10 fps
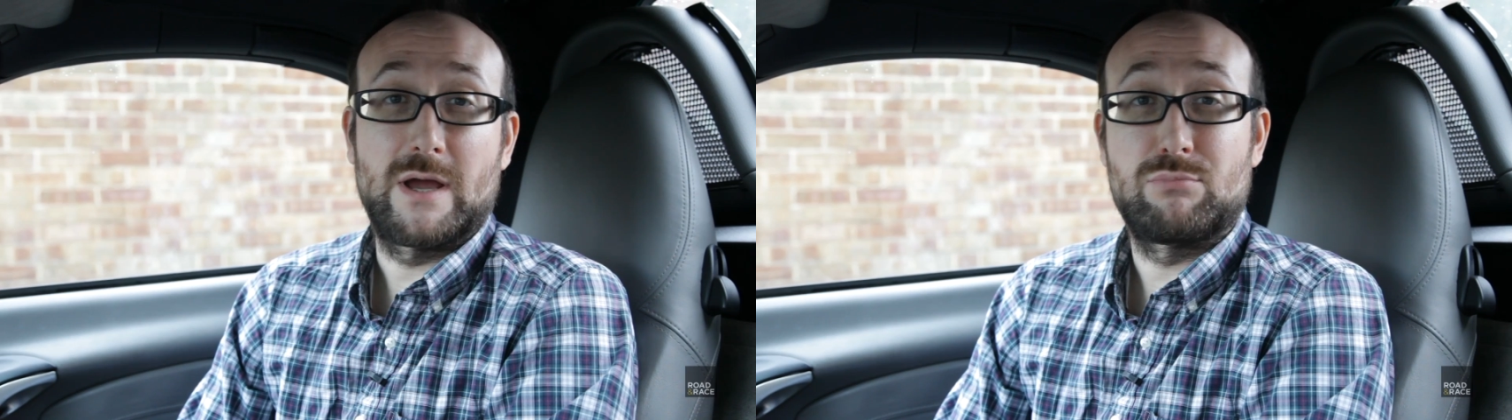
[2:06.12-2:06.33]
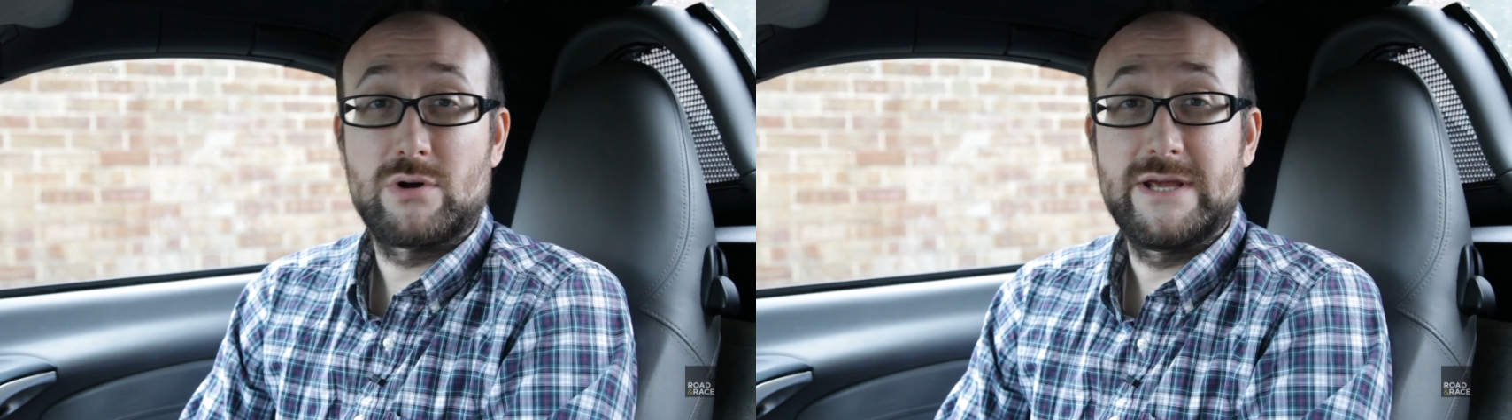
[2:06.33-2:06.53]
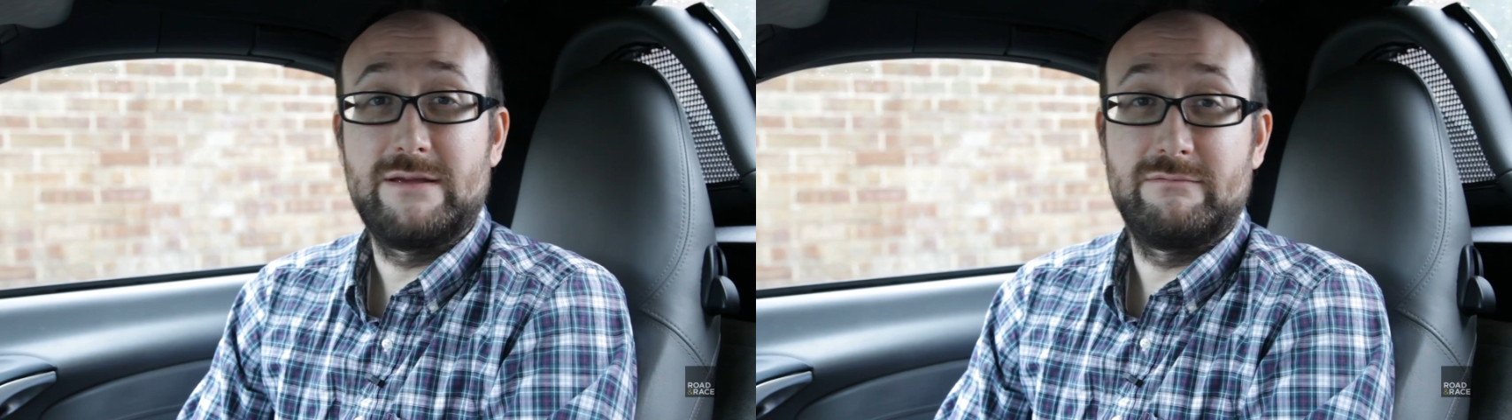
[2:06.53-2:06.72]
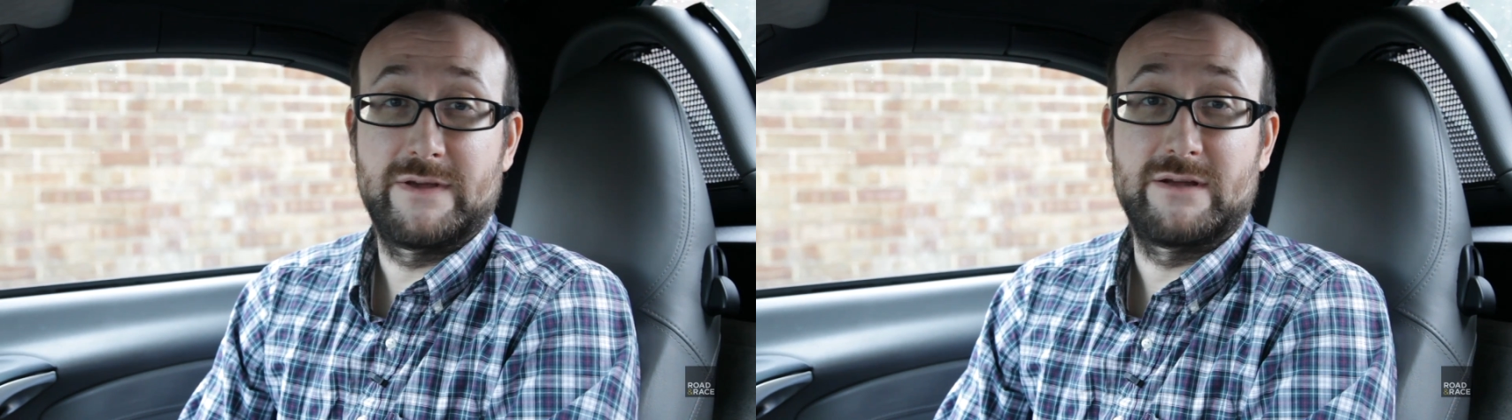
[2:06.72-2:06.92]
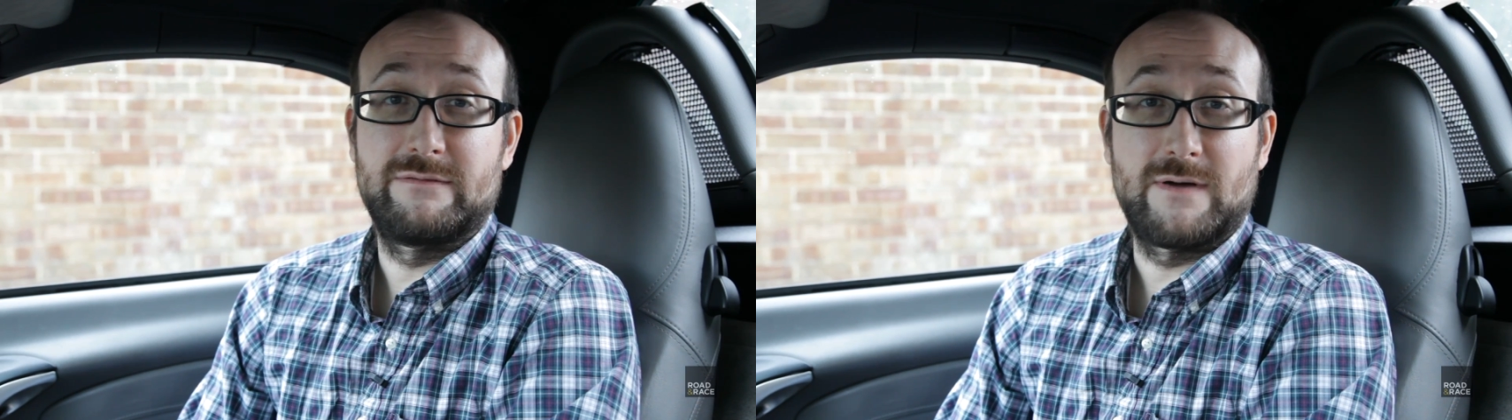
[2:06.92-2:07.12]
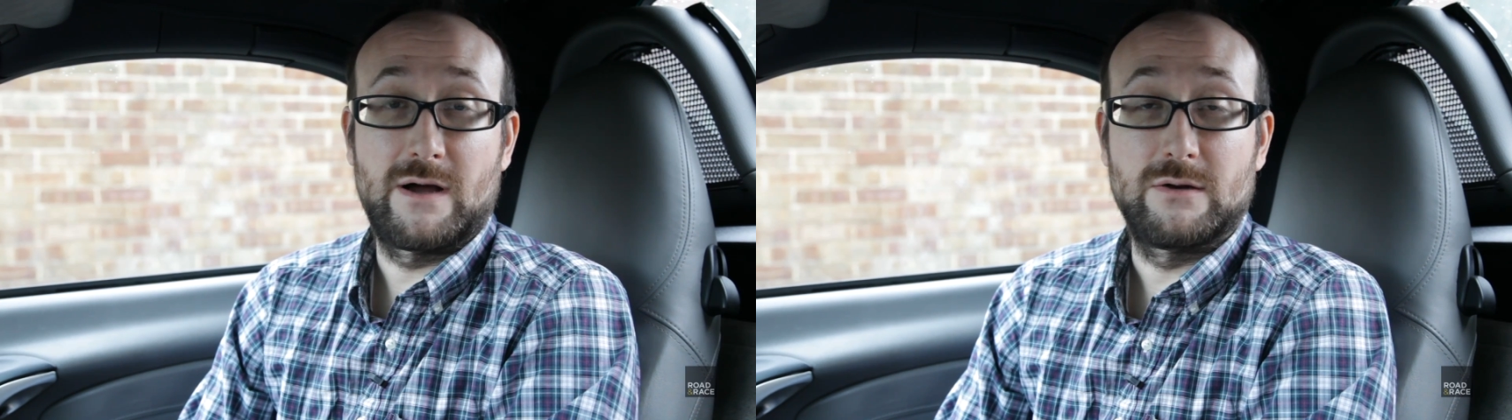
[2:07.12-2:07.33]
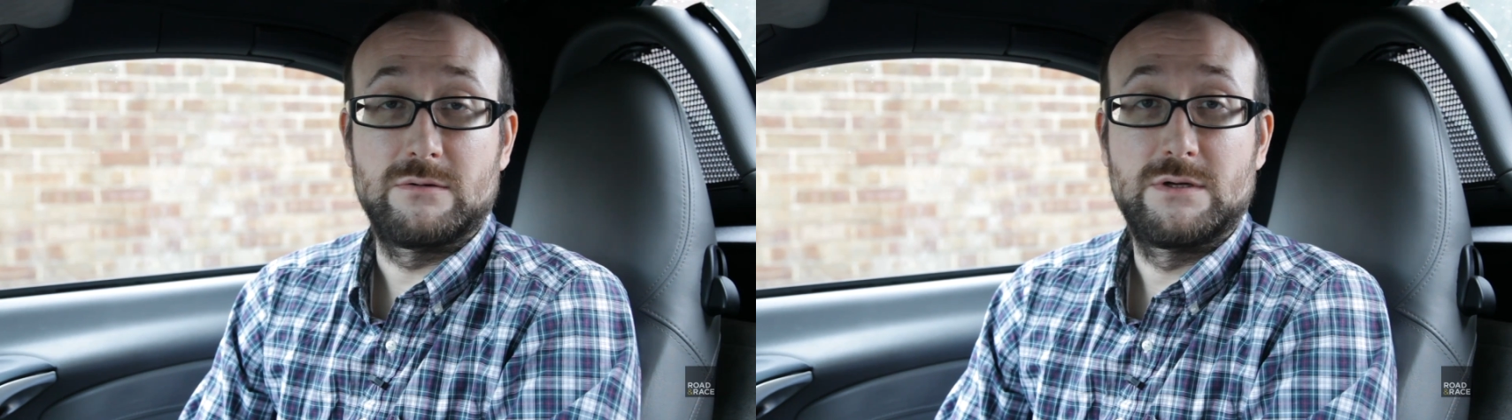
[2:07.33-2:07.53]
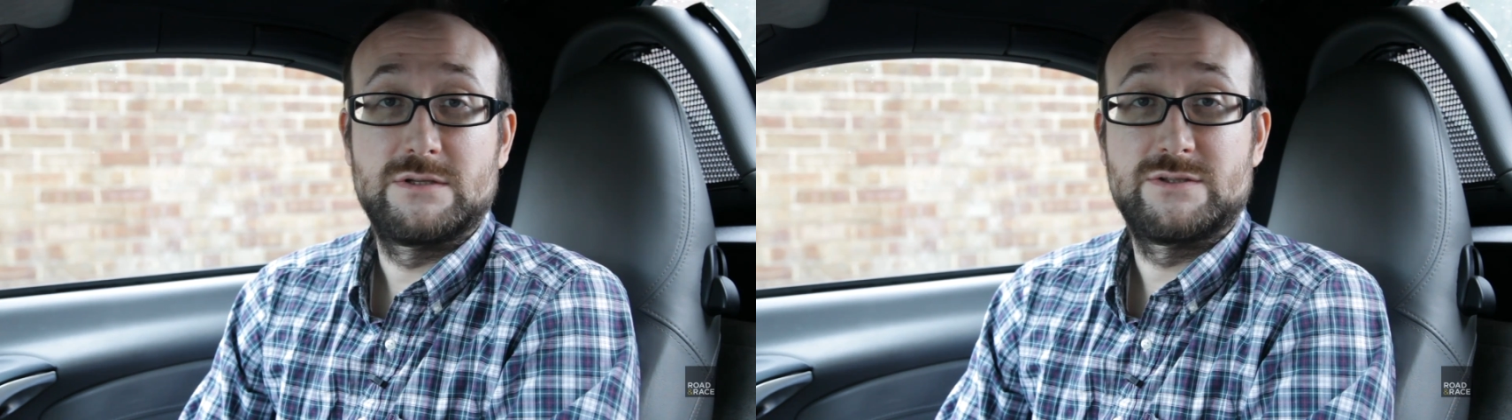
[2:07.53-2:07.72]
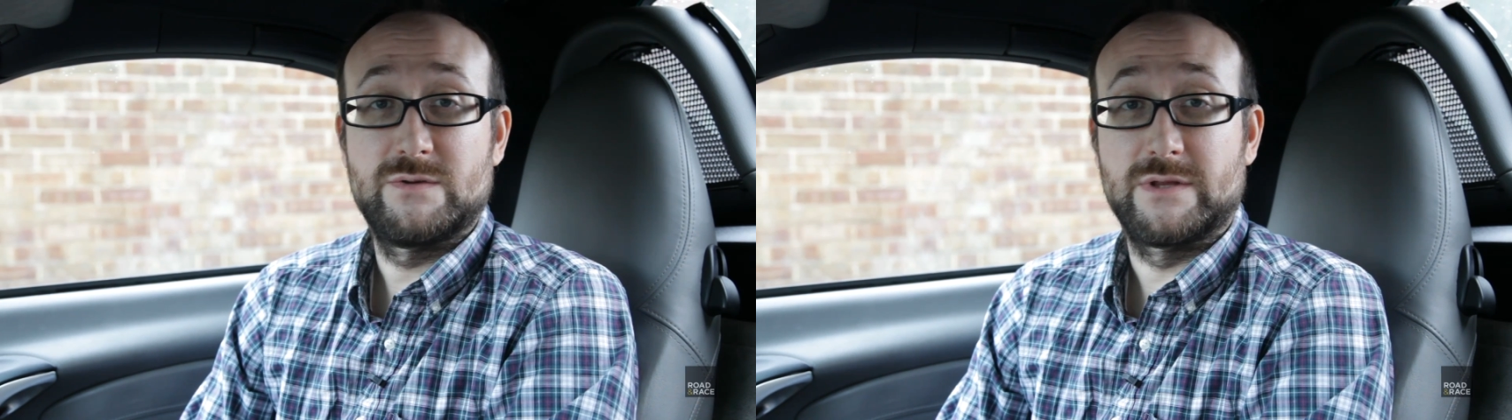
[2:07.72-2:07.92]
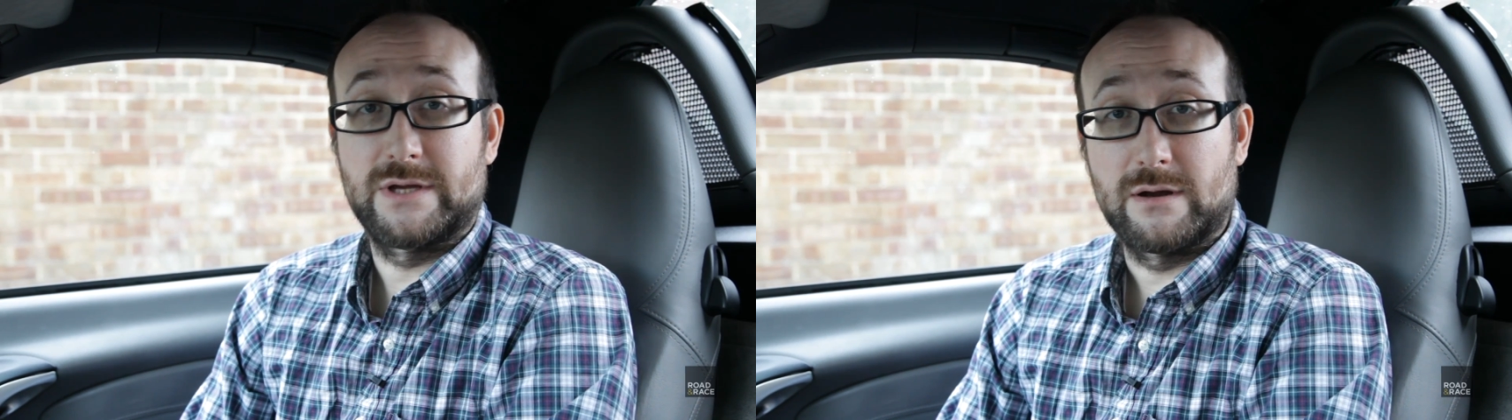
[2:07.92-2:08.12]
a pre-configured file
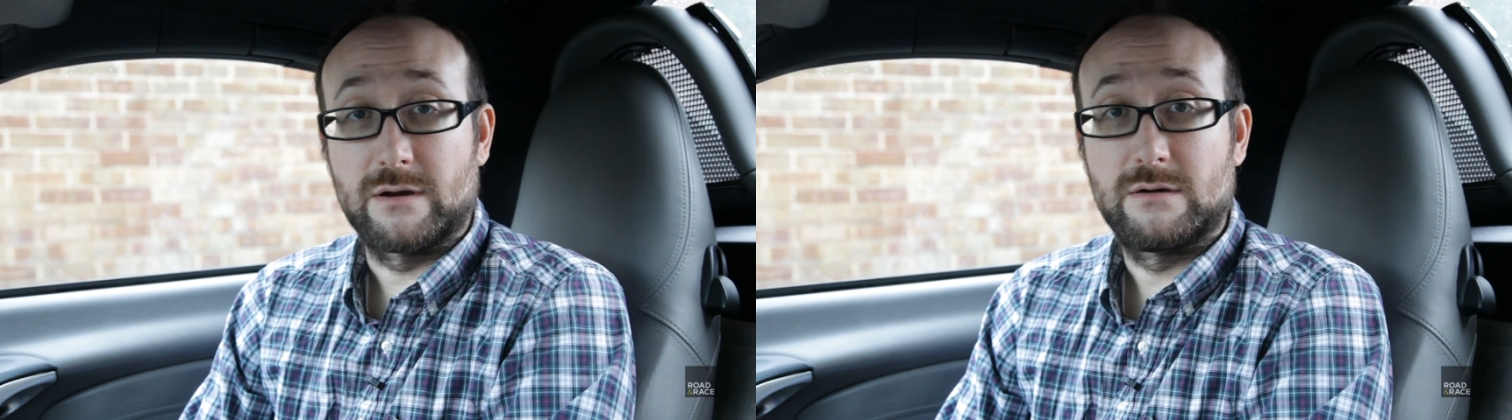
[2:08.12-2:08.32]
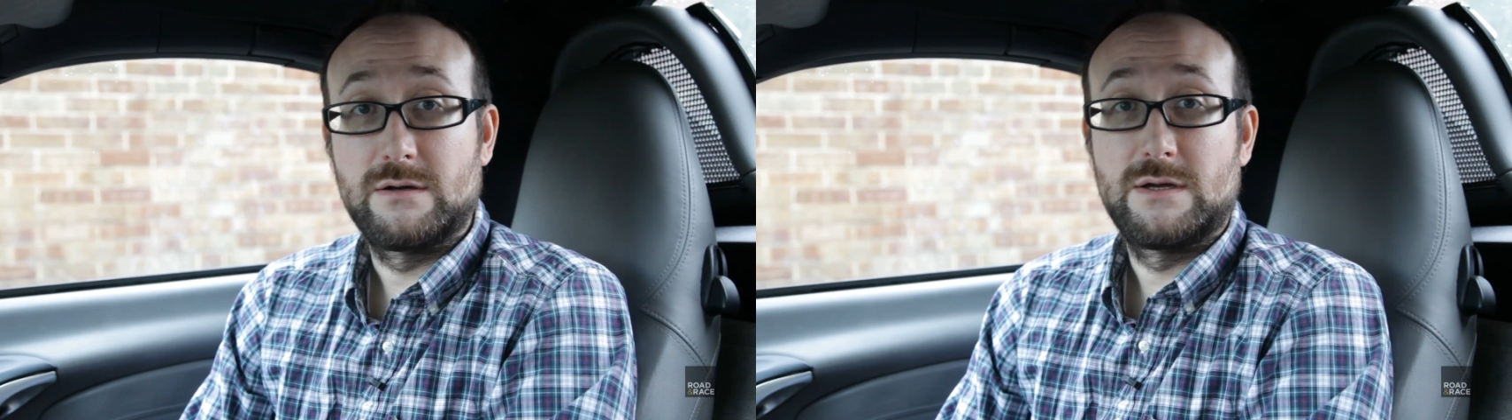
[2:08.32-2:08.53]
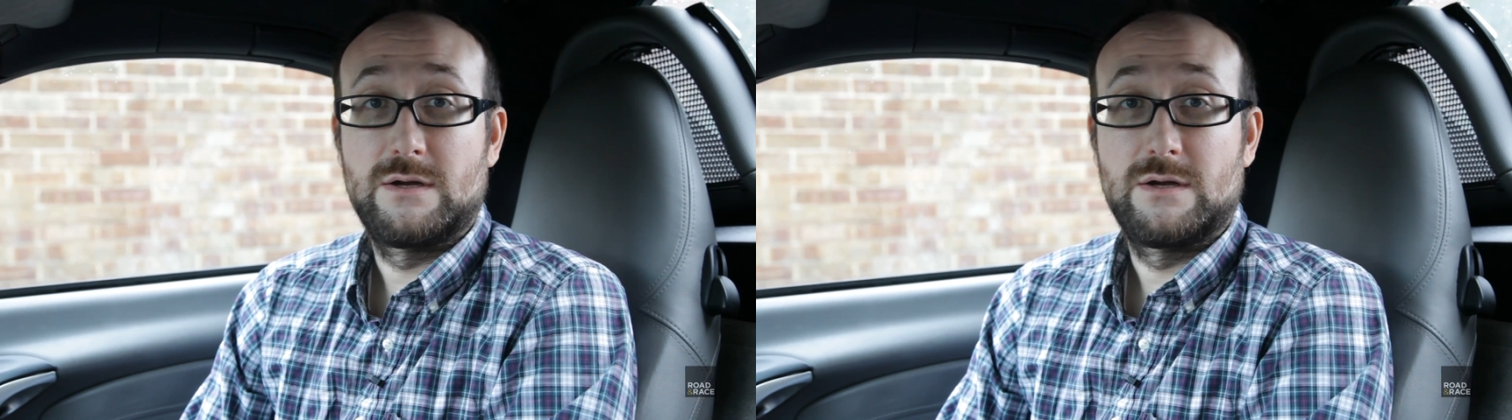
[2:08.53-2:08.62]
to the car,